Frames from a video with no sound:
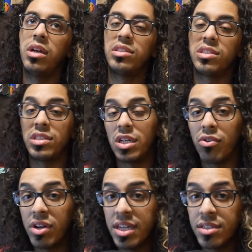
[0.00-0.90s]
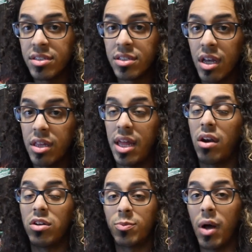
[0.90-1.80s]
series
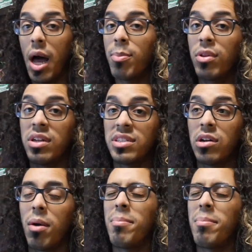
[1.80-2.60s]
that are as popular as they are,